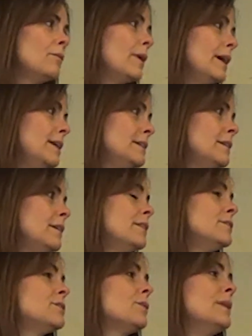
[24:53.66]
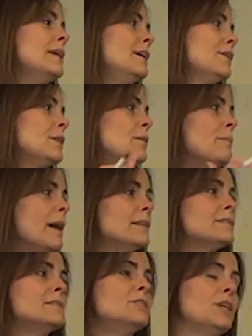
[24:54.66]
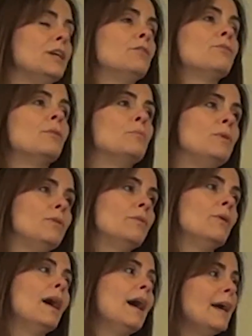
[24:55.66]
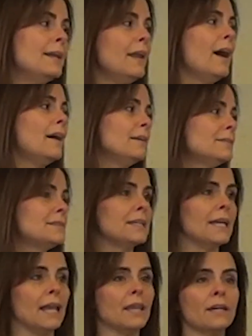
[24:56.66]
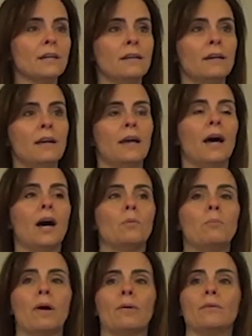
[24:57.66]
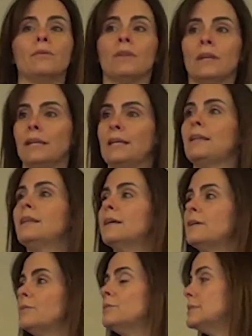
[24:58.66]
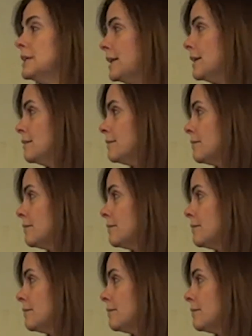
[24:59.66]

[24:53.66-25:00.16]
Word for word: right? So they hear the messaging from you and us together about the need that you see,